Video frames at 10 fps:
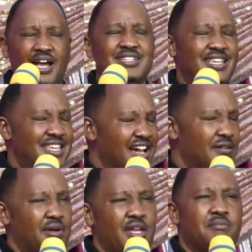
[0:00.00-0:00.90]
as a
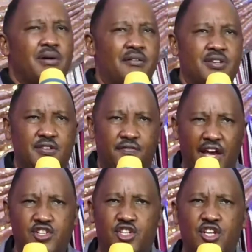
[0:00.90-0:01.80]
young man marries a
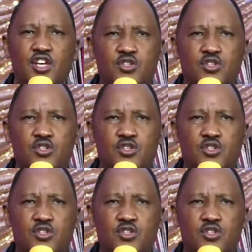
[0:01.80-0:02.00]
virgin,